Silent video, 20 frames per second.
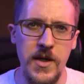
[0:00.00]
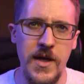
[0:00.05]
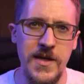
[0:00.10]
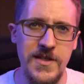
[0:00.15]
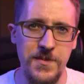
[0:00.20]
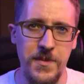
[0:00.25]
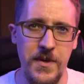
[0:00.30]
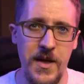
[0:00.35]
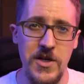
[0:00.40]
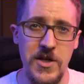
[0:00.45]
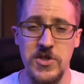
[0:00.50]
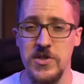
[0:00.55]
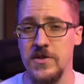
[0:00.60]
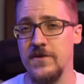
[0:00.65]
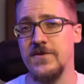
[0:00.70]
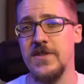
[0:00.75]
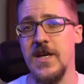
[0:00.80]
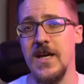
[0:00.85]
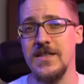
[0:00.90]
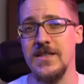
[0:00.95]
explanation
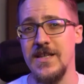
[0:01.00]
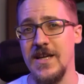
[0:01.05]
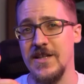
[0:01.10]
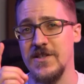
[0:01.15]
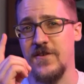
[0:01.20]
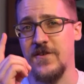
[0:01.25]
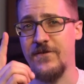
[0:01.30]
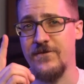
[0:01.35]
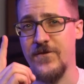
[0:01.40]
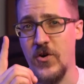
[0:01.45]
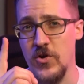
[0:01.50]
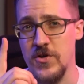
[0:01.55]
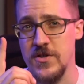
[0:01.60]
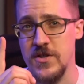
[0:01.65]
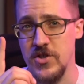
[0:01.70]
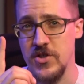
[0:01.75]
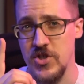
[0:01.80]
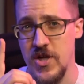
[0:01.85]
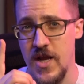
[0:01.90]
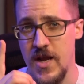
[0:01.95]
of tech debt's
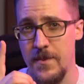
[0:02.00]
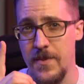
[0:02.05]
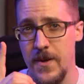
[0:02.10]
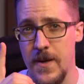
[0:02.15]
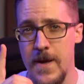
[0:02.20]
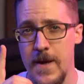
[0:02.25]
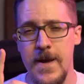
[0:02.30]
first shape.